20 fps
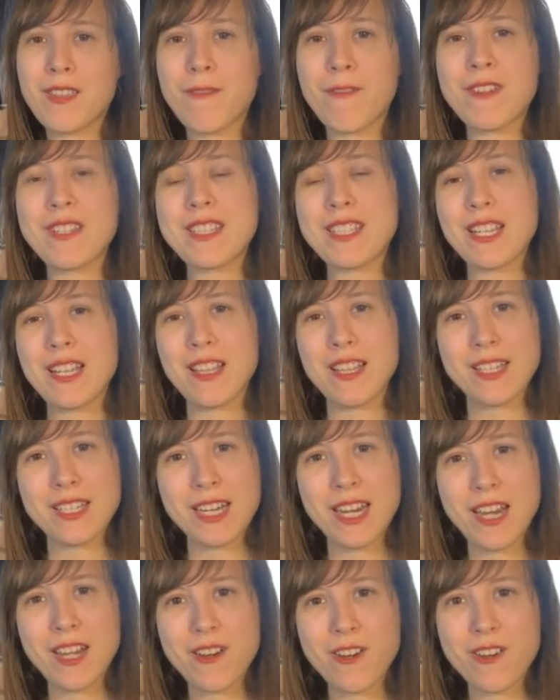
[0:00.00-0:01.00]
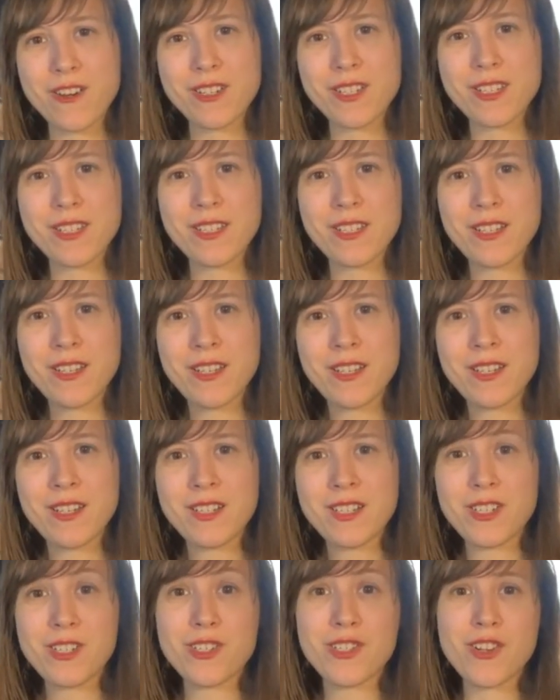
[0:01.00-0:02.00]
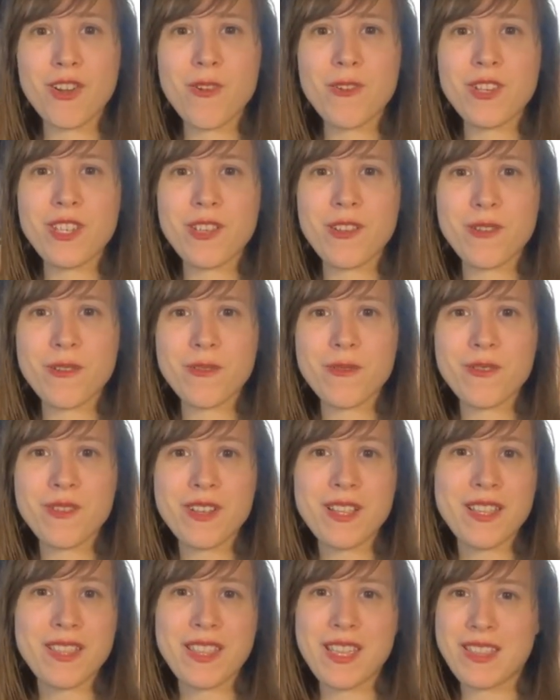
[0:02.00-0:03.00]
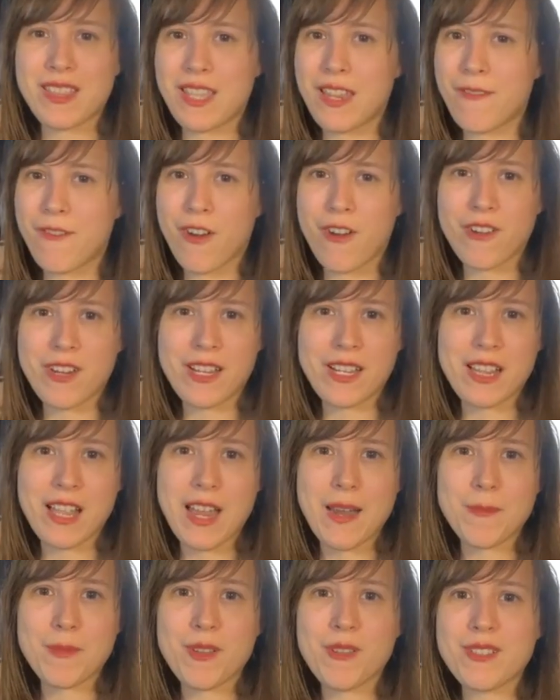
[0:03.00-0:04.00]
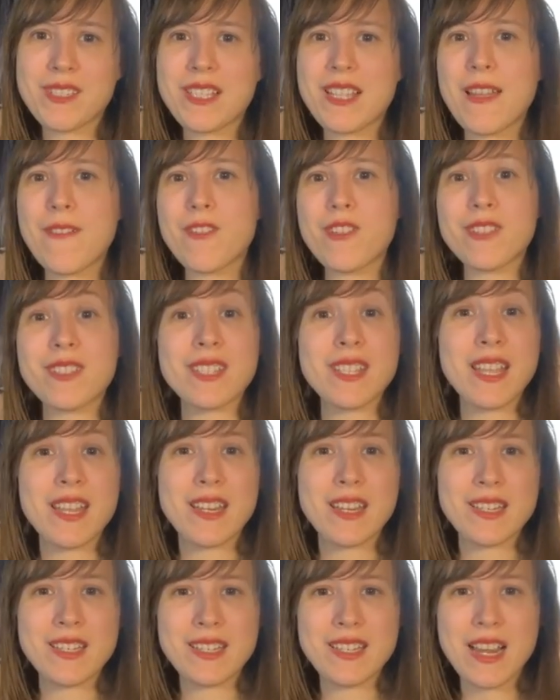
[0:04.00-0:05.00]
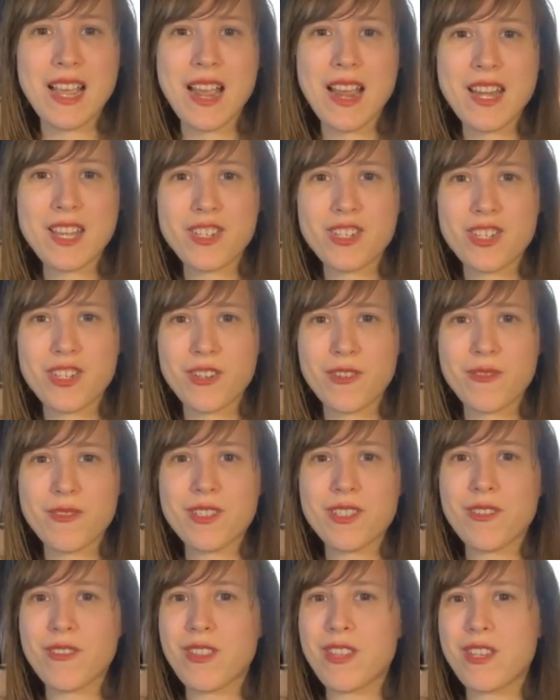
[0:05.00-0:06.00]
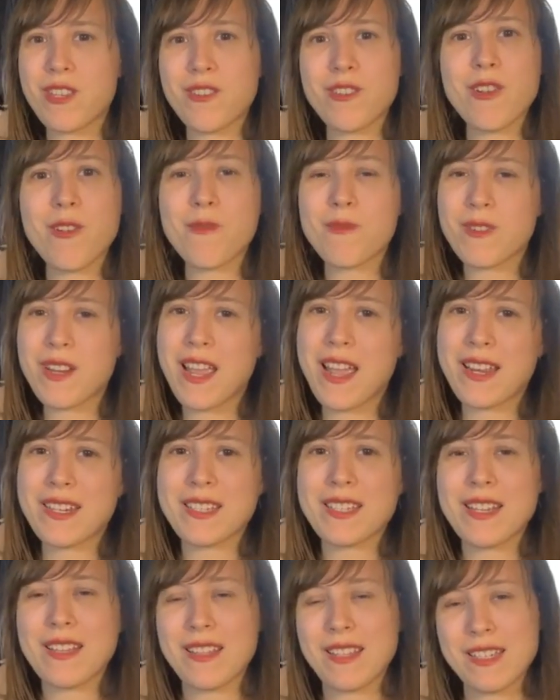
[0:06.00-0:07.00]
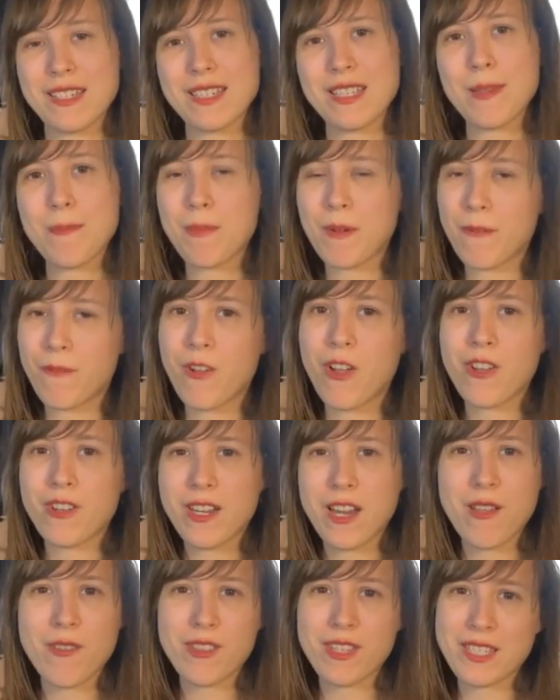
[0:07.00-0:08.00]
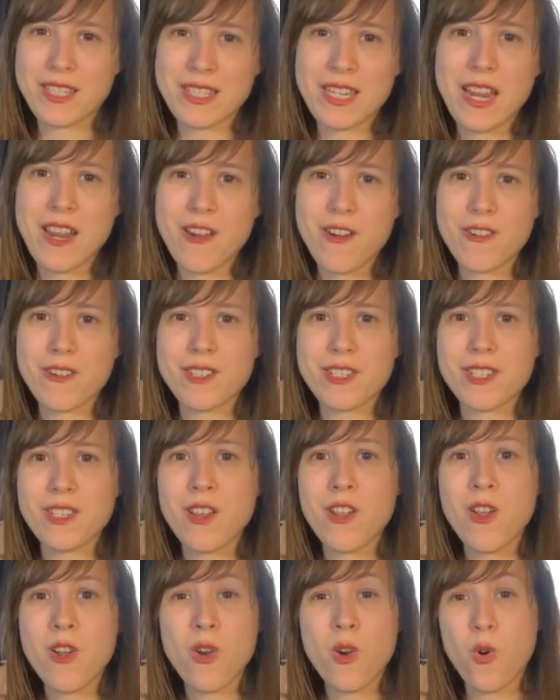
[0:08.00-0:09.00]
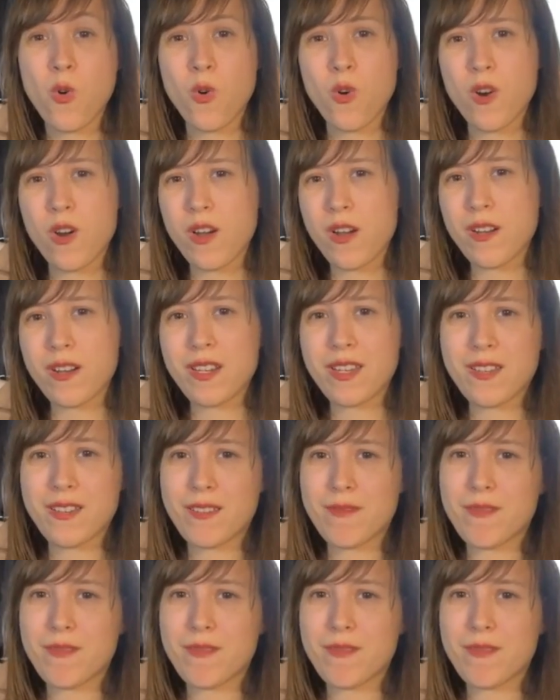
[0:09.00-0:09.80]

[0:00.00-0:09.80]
The facilitators to show you that they've already climbed those levels and they can guide you so that you don't accidentally slip and fall down the stairs or